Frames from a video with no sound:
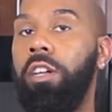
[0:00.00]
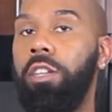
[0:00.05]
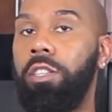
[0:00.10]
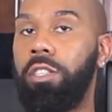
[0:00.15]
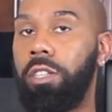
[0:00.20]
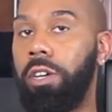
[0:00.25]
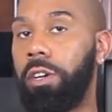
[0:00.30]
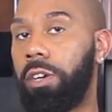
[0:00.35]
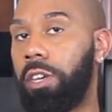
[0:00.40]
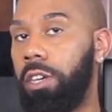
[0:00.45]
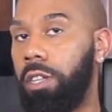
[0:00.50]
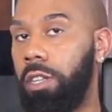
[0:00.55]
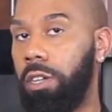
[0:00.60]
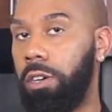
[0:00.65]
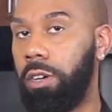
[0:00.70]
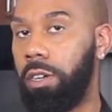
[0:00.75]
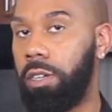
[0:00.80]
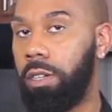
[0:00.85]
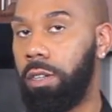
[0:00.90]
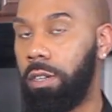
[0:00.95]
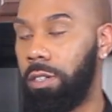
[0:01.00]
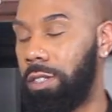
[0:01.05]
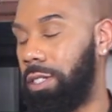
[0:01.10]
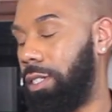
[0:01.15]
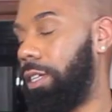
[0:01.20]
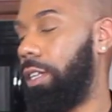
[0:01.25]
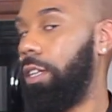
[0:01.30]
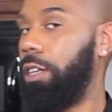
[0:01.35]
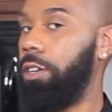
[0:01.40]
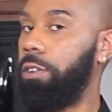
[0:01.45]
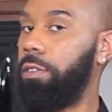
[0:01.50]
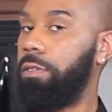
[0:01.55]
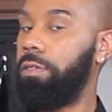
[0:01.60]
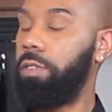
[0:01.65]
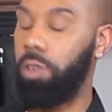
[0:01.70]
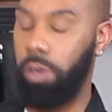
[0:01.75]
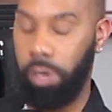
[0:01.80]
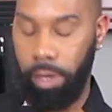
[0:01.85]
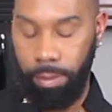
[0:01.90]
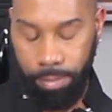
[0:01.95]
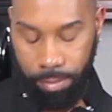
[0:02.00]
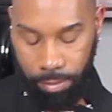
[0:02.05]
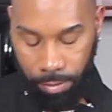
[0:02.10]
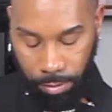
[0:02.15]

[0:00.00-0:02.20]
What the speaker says: circular or cylinder form.